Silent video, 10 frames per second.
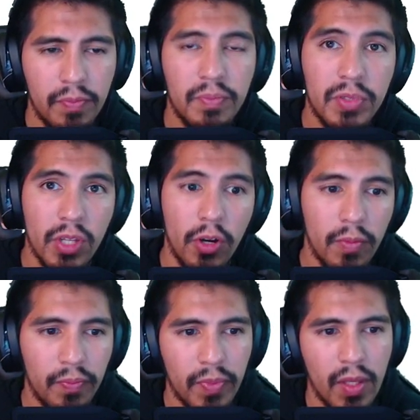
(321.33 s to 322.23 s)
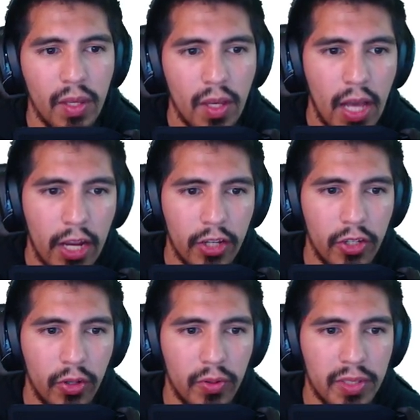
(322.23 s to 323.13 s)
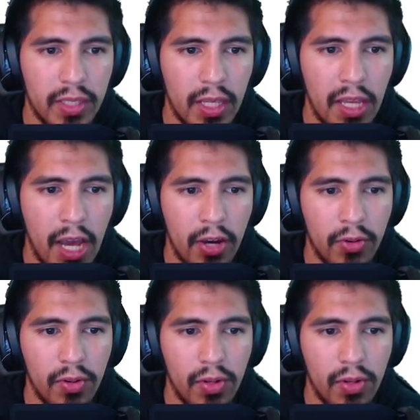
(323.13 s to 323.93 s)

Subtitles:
So I could do cout.